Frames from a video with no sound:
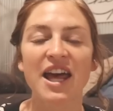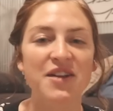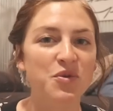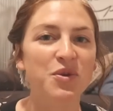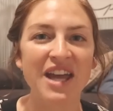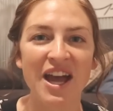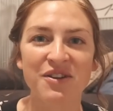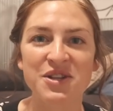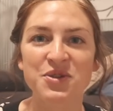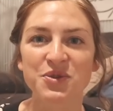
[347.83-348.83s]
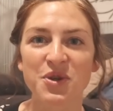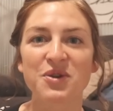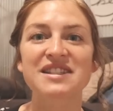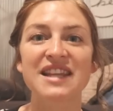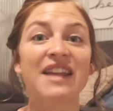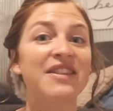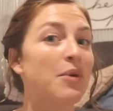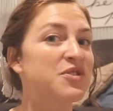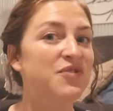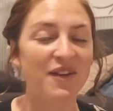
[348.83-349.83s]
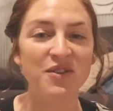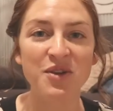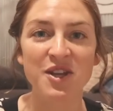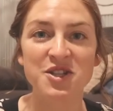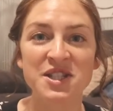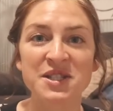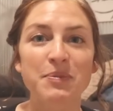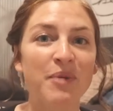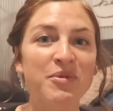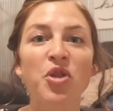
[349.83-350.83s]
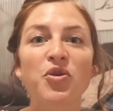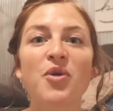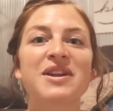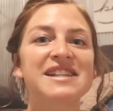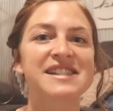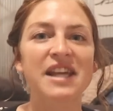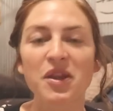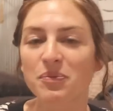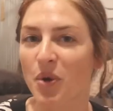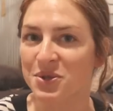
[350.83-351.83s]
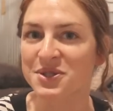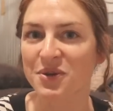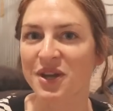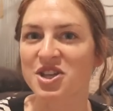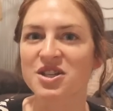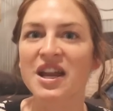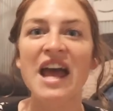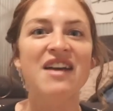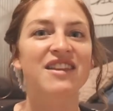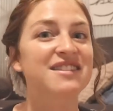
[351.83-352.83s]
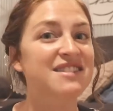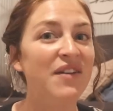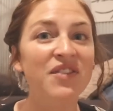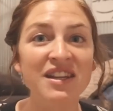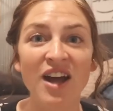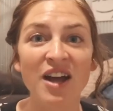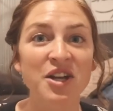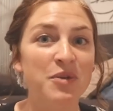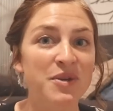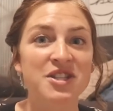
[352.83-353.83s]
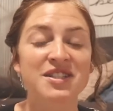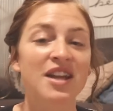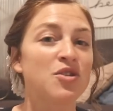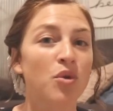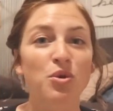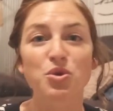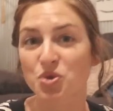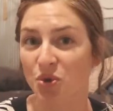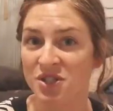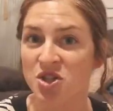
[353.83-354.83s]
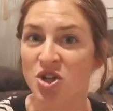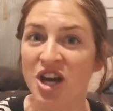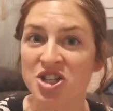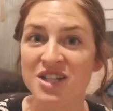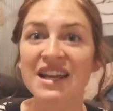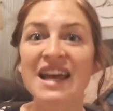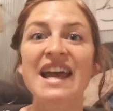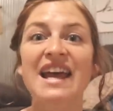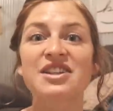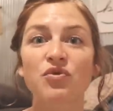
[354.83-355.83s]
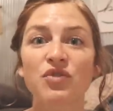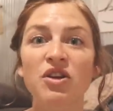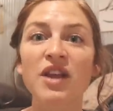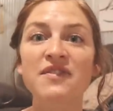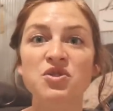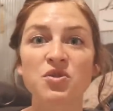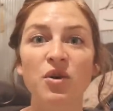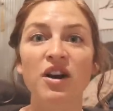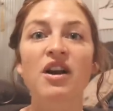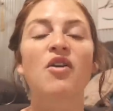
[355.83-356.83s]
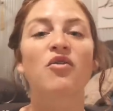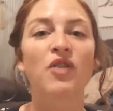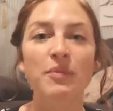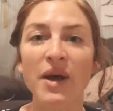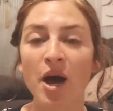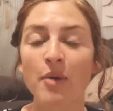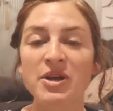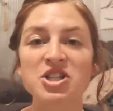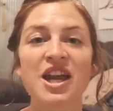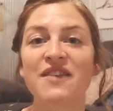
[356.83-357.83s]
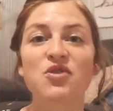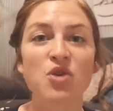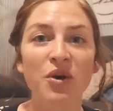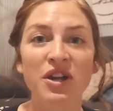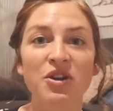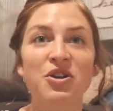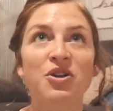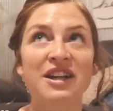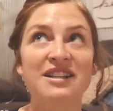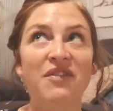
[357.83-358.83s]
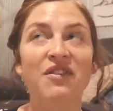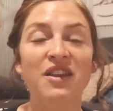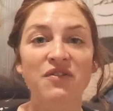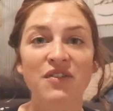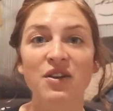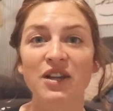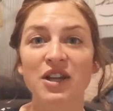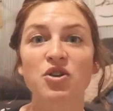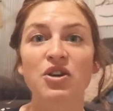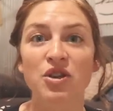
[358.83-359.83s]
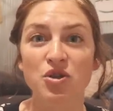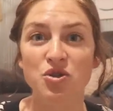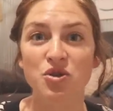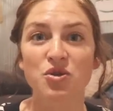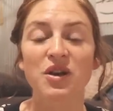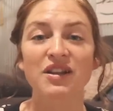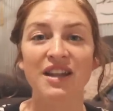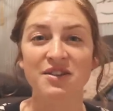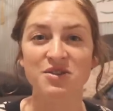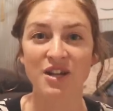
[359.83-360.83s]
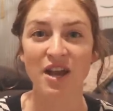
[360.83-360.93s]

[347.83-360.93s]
And if you were counting, you'll notice that that was five locations, but I'm gonna throw in a sixth bonus location that's definitely not gonna be just a normal tourist attraction. It's a real life store run by Amish, and if you go here, you're gonna definitely feel like you're in the true Lancaster